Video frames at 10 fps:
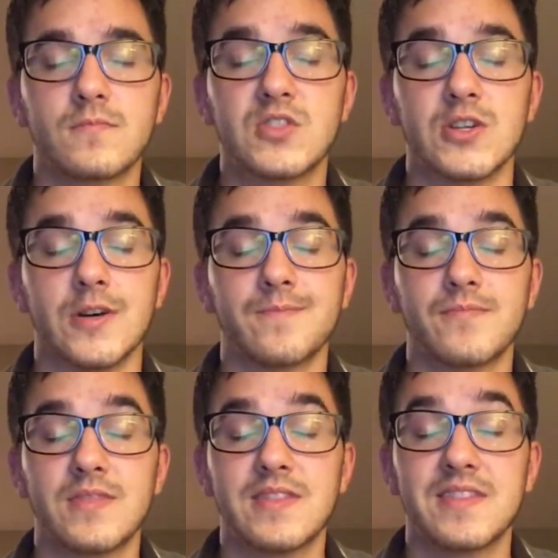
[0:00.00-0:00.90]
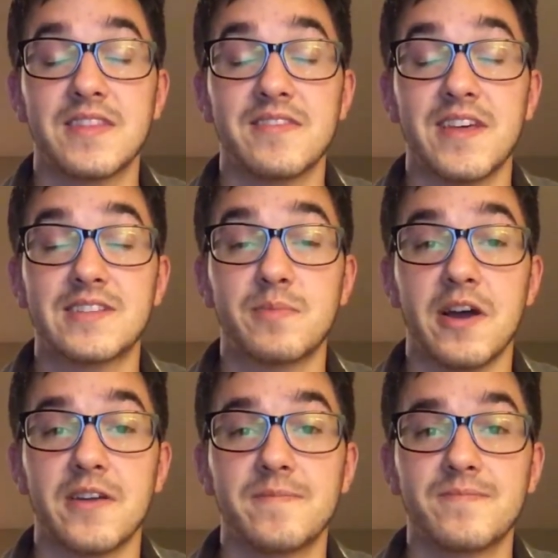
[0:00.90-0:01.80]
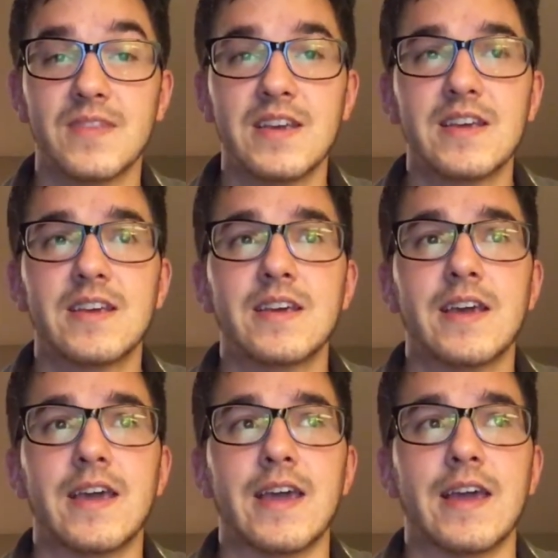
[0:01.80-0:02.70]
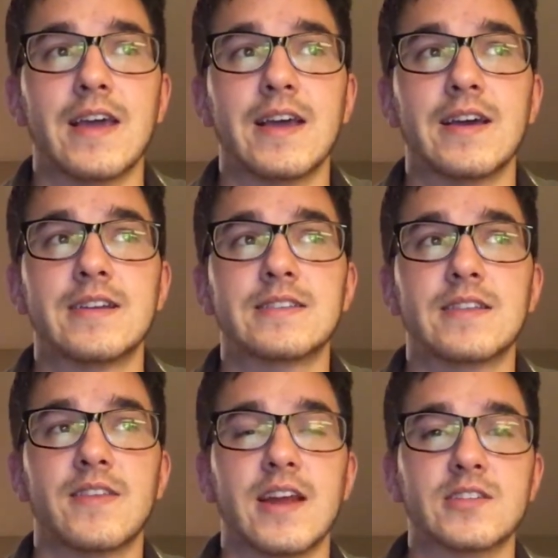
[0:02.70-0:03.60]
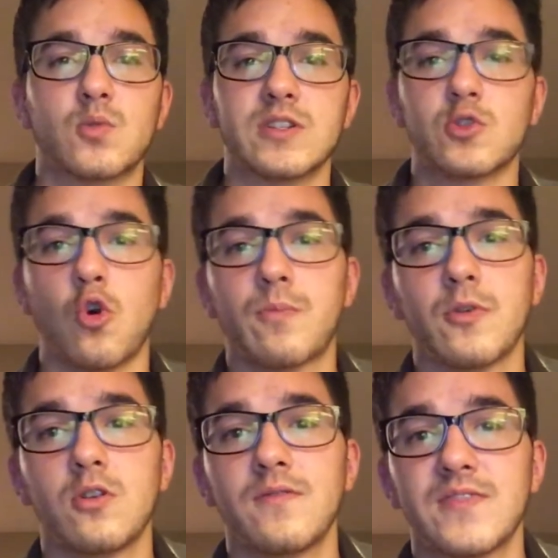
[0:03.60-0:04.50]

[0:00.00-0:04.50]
So that's about it. And the next one is Corporal.